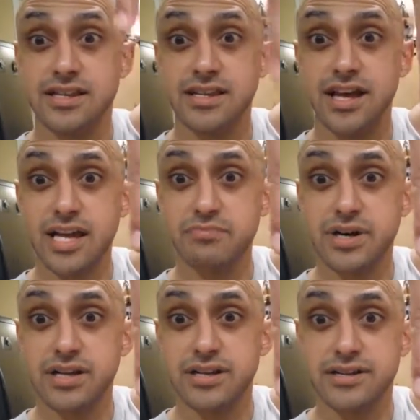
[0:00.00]
the like
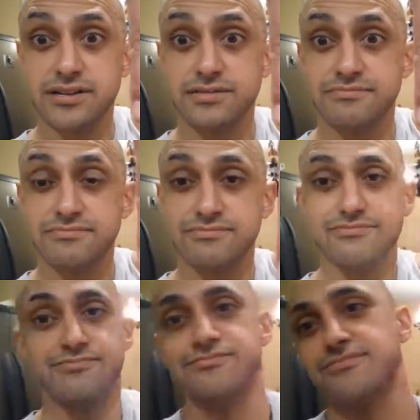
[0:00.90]
button.
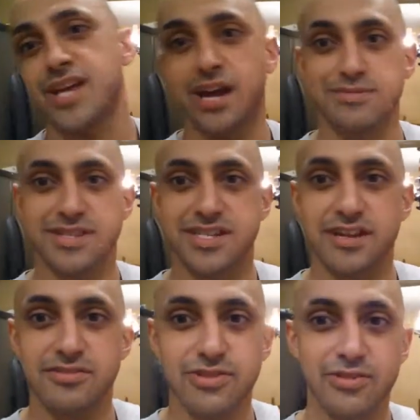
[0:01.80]
Helps the
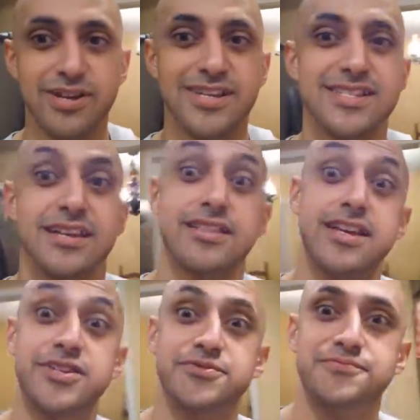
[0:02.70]
channel grow, guys.
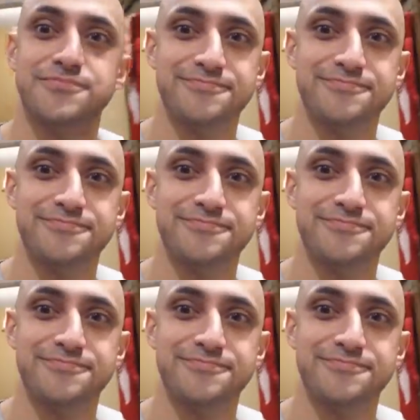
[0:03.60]
Thank you.